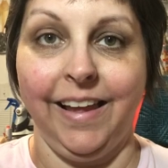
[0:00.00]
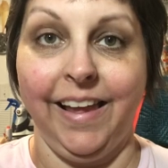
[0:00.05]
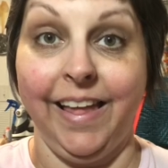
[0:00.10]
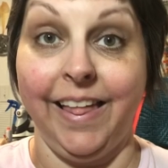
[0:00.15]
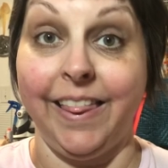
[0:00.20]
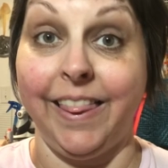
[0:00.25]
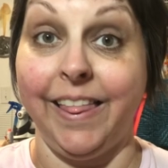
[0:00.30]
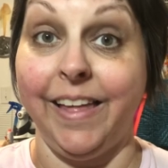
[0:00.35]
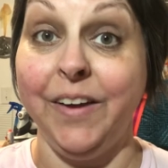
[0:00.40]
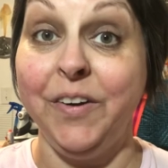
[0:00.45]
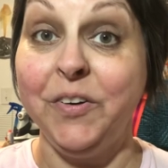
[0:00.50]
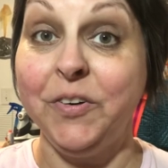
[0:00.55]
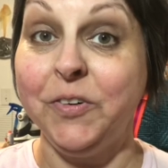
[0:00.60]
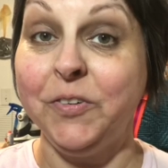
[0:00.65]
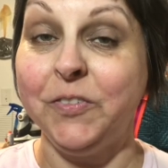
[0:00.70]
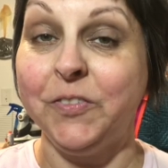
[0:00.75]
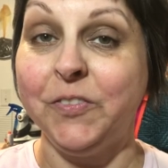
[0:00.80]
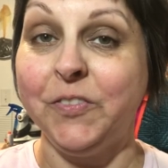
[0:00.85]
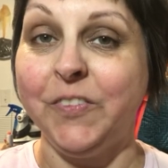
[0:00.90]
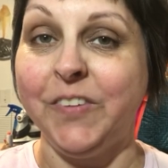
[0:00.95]
Hello,
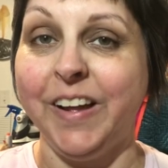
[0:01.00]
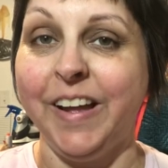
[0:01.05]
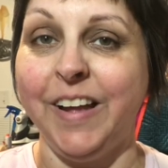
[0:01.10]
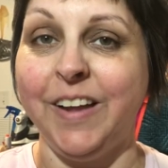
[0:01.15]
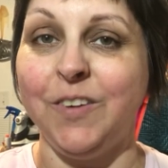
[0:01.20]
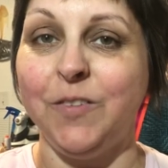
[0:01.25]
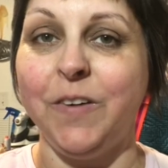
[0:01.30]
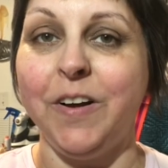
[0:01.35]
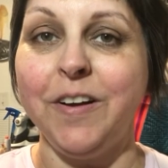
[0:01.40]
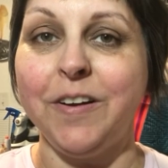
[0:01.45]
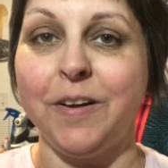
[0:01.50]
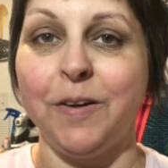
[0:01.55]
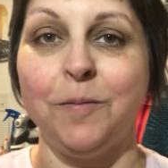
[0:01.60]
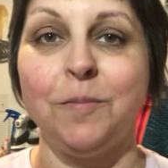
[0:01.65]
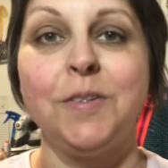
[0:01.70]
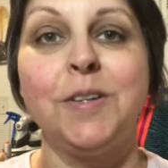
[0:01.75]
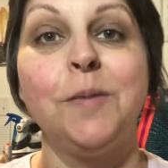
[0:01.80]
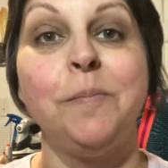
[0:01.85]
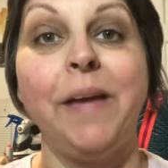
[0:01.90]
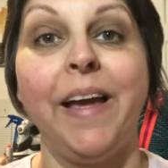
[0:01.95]
and
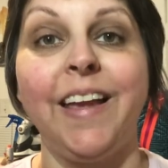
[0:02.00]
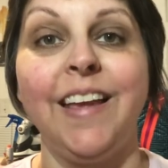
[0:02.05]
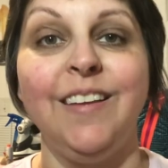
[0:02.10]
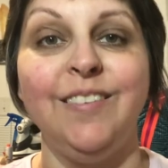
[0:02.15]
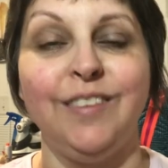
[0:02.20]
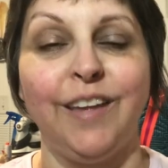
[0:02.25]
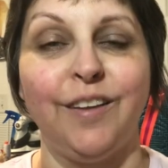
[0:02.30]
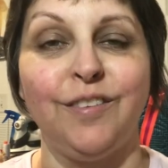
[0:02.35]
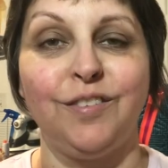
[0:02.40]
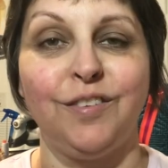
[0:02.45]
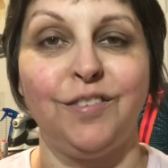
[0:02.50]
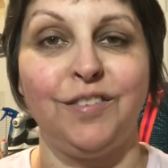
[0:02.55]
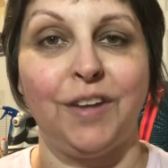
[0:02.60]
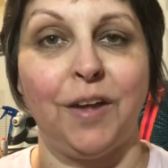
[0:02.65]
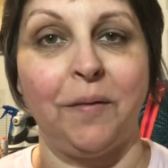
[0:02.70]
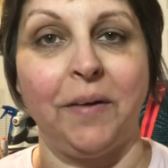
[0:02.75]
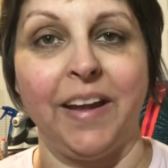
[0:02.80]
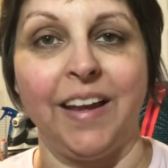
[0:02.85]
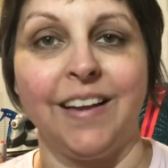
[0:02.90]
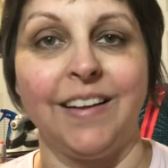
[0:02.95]
welcome to Becky's House of
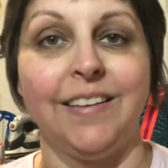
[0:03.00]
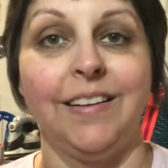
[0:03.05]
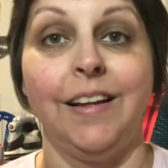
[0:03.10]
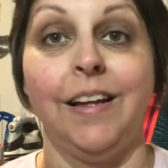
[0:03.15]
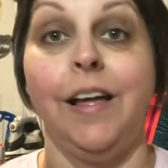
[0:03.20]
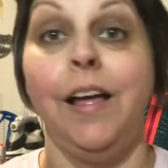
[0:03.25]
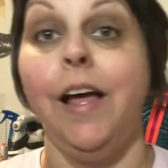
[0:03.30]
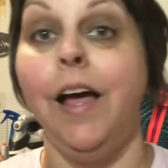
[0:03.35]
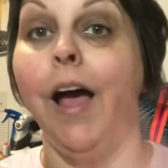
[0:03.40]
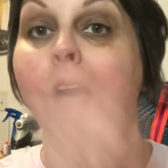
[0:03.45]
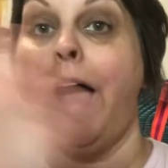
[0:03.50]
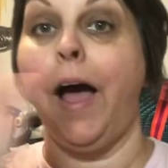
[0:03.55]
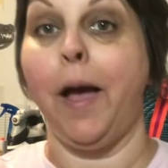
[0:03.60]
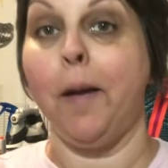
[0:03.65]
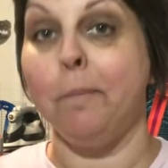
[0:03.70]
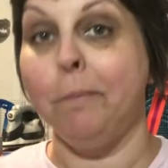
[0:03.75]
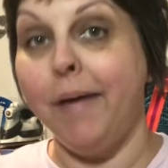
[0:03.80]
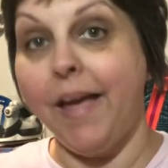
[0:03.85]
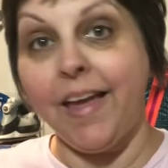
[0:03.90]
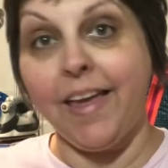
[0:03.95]
Sewing.
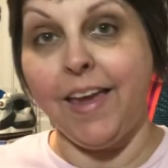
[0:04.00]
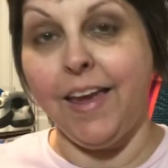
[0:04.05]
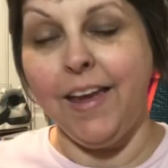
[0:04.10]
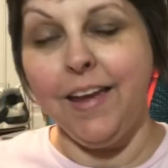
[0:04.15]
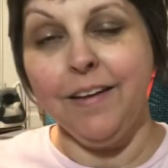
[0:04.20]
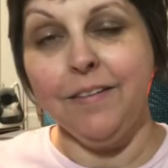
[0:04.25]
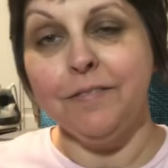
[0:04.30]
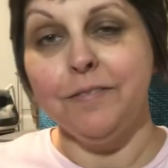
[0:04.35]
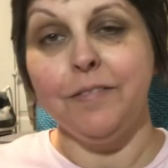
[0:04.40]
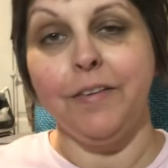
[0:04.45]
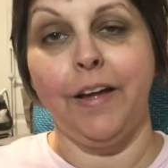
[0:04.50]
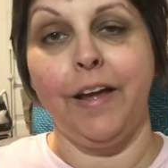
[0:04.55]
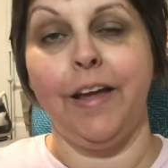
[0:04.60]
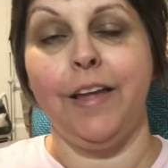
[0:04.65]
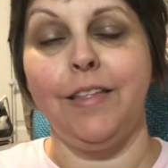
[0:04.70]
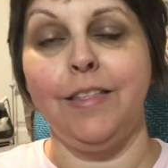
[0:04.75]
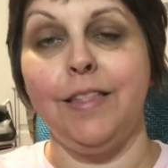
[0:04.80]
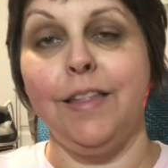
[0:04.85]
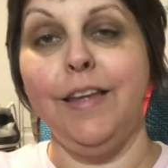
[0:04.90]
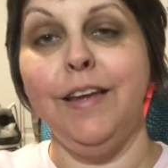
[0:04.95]
I'm Becky,
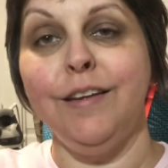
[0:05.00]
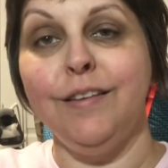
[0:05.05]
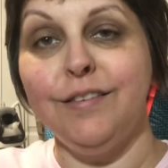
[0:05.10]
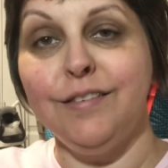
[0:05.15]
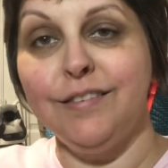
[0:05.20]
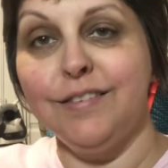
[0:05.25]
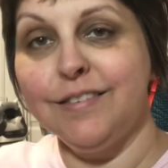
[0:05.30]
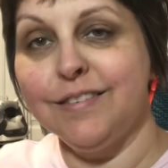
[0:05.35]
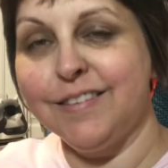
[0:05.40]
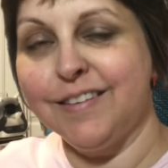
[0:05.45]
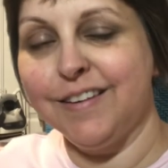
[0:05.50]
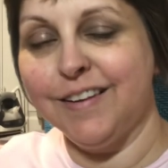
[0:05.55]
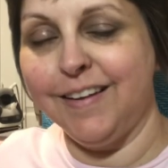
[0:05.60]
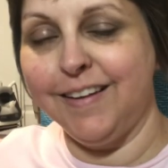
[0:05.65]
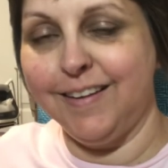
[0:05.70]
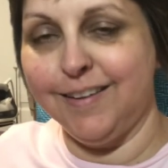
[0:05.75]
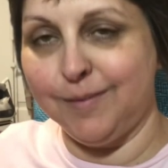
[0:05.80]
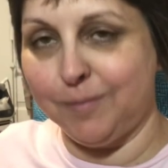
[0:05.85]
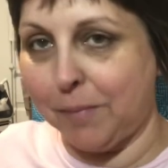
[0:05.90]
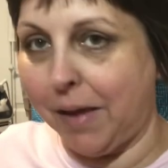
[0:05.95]
and this
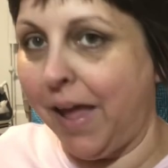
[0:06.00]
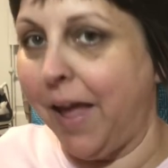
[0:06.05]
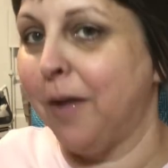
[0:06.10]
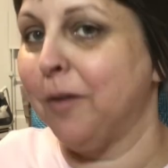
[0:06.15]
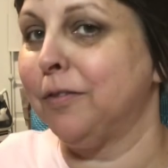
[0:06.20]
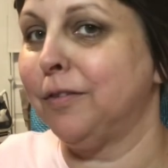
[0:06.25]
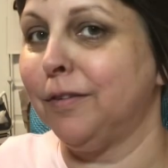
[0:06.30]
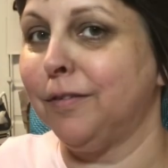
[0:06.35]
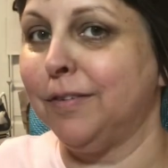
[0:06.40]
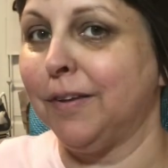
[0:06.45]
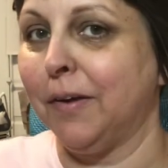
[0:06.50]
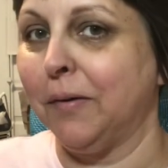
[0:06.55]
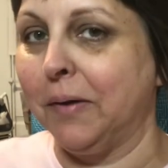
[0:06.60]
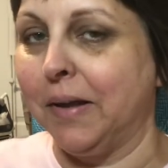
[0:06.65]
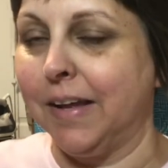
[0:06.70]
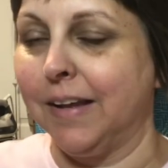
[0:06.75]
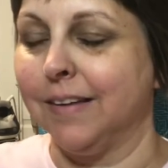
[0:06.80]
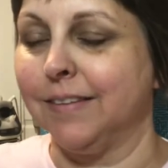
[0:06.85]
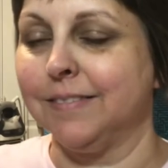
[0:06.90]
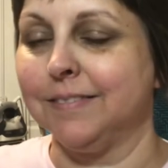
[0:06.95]
is my House of
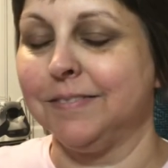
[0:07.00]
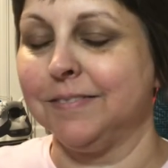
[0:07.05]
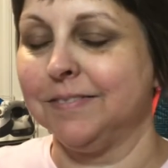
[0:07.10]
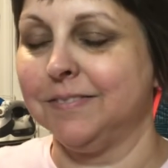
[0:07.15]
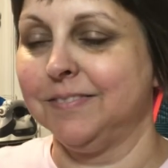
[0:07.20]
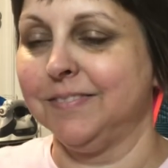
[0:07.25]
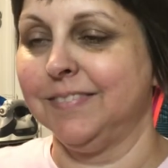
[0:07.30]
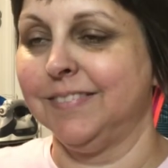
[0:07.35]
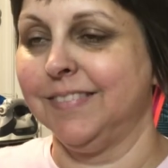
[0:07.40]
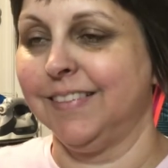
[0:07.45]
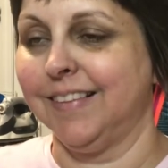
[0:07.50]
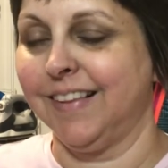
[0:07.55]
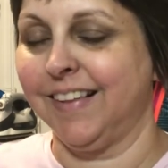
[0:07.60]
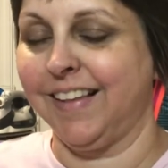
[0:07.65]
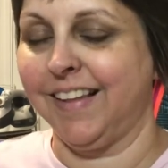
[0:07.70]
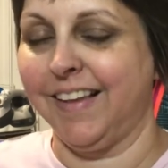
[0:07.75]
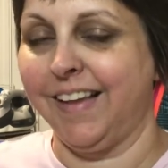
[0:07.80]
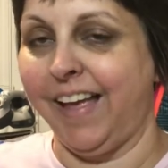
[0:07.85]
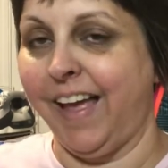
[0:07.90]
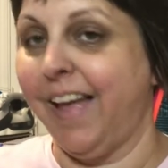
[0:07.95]
Sewing.
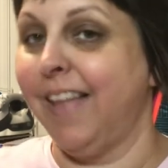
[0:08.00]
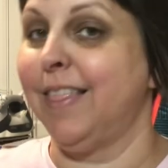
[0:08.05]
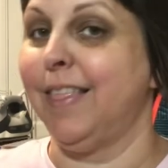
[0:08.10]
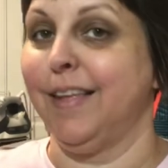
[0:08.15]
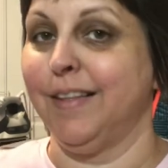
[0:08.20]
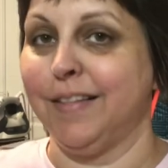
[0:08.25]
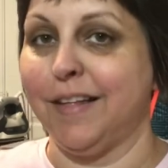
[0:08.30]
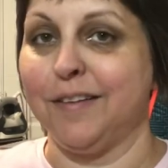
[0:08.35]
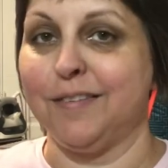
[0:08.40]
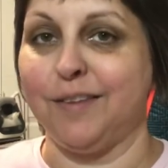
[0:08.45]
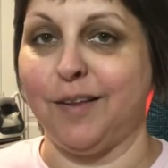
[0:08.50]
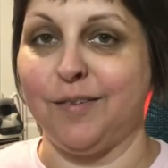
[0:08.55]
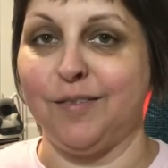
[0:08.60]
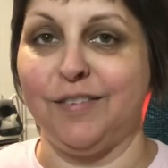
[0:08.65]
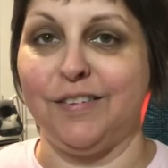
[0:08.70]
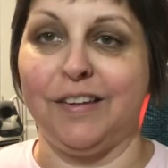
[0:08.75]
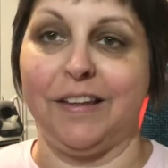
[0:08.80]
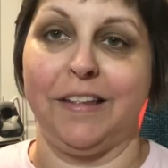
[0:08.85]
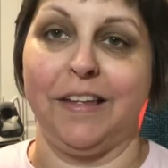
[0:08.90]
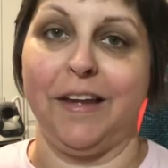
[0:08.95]
I think that sounds
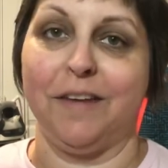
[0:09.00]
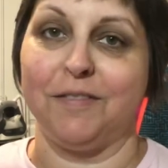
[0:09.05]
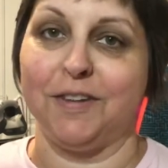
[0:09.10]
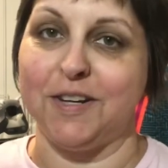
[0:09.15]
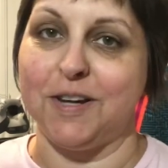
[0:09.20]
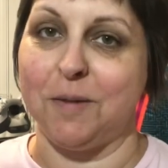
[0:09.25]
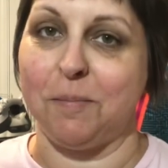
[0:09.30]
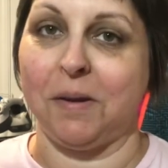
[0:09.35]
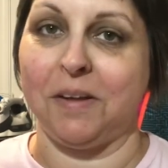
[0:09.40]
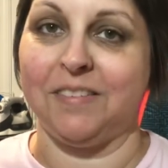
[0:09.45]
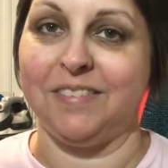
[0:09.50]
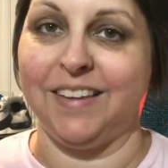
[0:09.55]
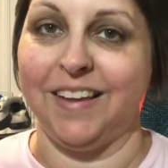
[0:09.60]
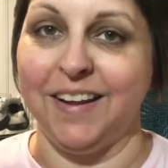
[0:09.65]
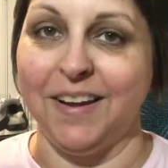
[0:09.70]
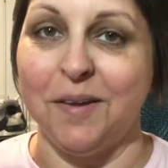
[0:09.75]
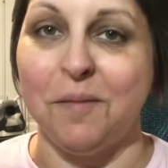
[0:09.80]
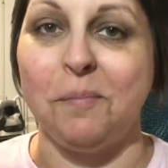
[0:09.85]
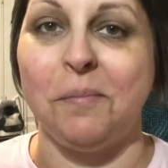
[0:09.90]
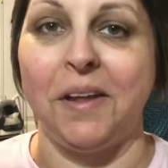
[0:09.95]
silly every time I
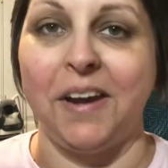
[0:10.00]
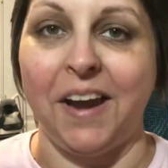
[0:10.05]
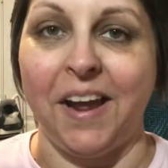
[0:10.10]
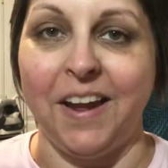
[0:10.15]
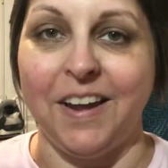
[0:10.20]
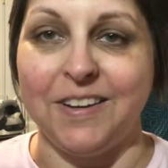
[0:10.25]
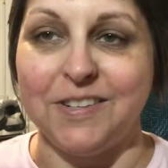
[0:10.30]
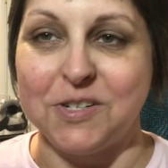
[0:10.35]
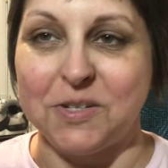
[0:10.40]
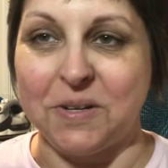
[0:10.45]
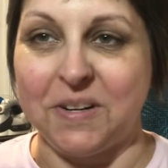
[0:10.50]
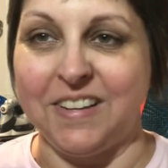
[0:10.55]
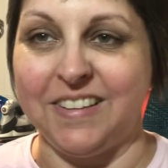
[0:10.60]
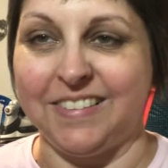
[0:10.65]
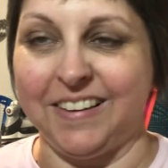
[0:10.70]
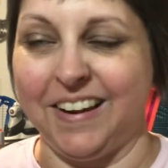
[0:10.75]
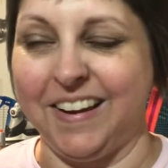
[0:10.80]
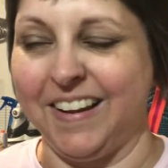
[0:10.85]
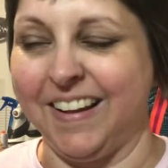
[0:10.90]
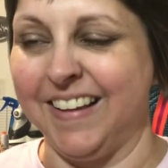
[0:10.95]
say it, but I enjoy
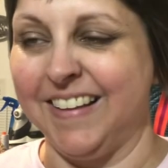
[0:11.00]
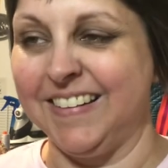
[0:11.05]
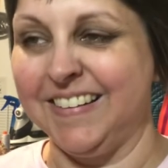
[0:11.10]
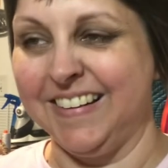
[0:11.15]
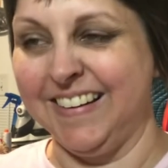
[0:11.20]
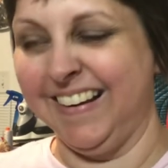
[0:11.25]
saying it.